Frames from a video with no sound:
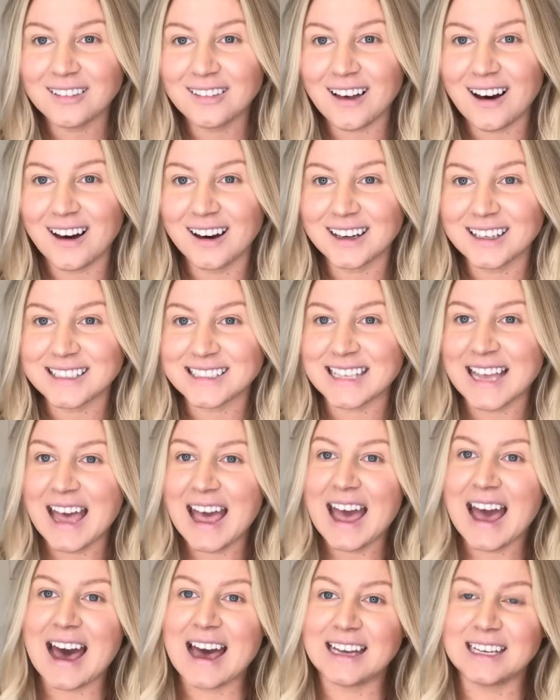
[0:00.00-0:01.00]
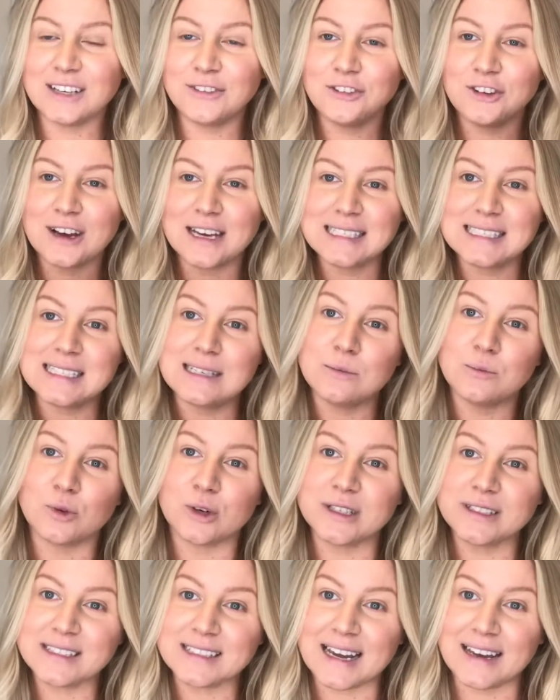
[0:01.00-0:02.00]
locks. And if you guys need more
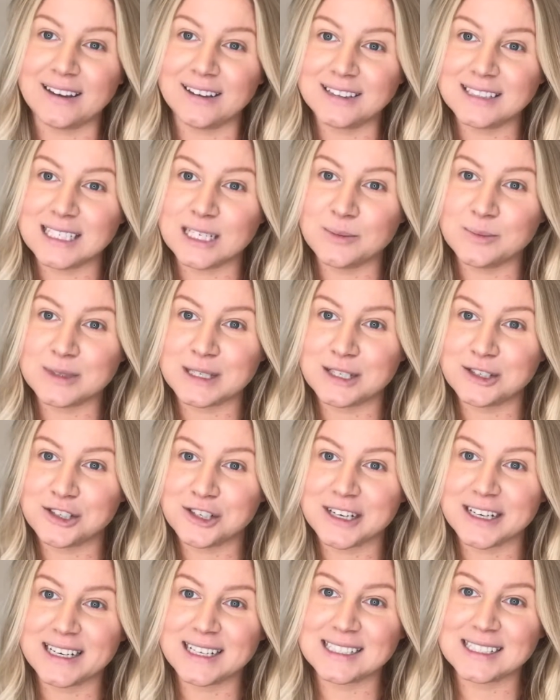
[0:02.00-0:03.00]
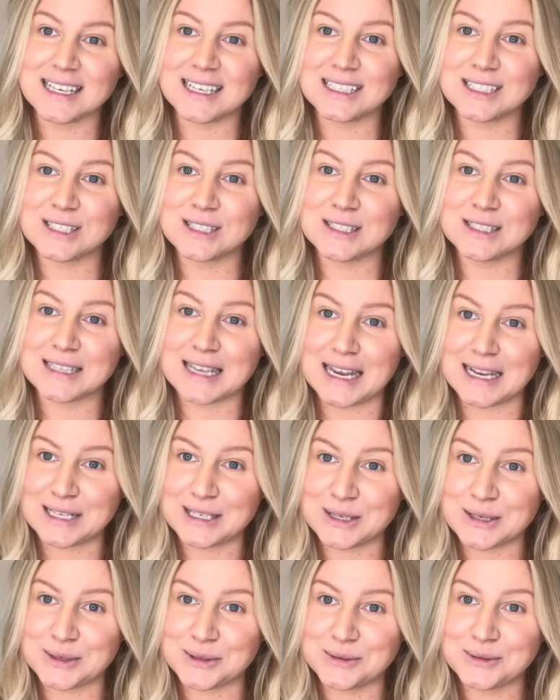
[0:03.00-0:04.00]
style tips and tricks, stay
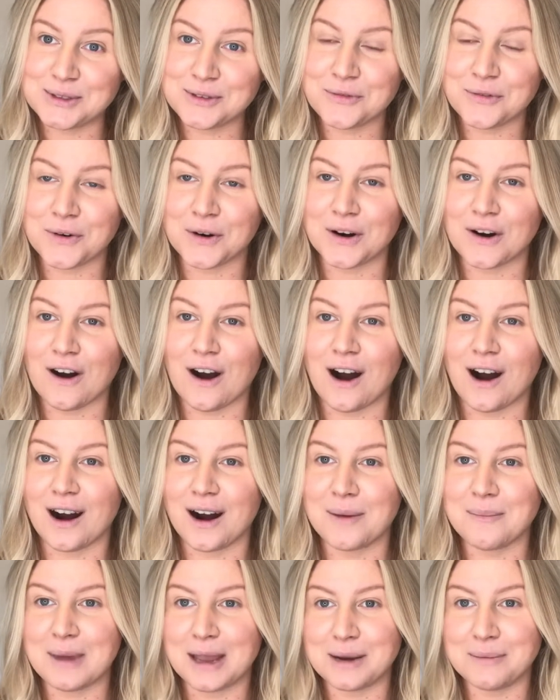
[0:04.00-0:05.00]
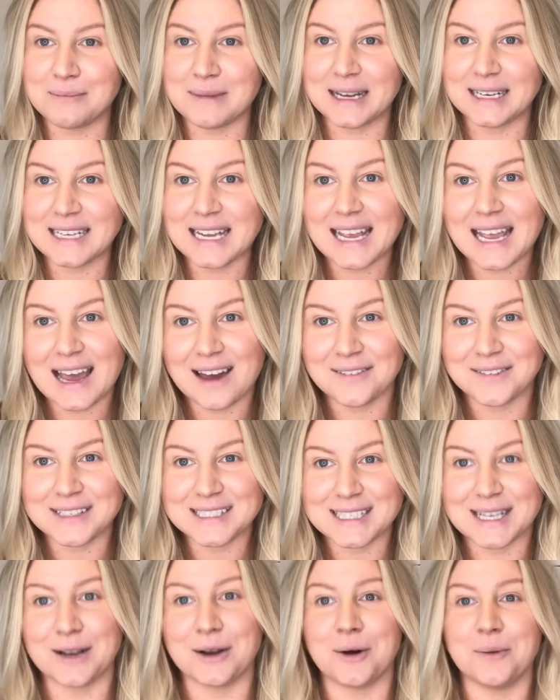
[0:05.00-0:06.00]
tuned for our main Monday every
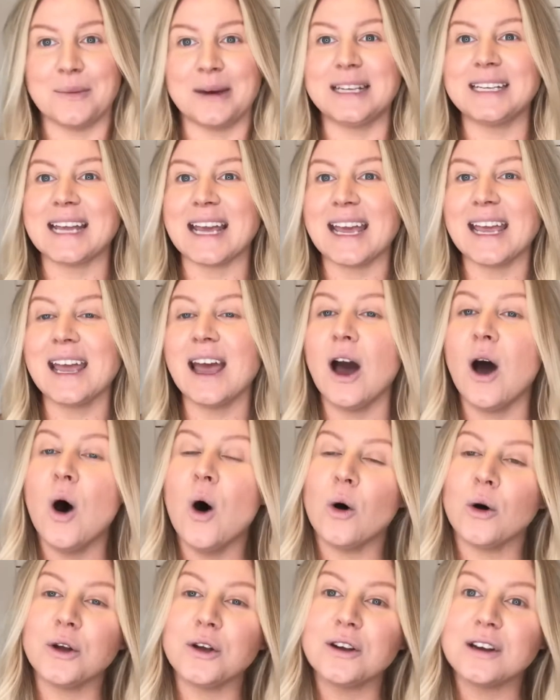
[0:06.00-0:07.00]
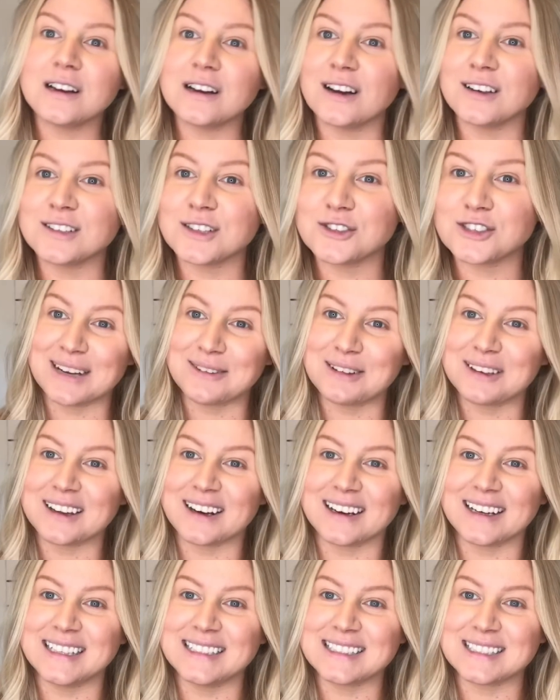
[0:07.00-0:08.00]
single Monday, or you can also check in with
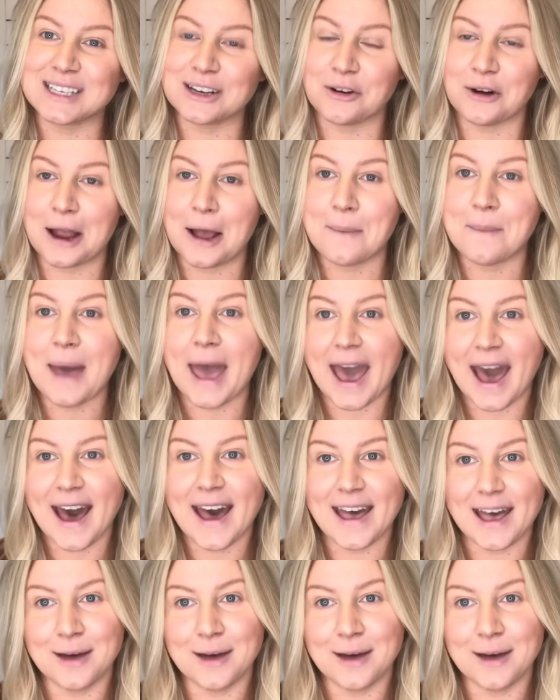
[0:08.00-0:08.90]
our Instagram at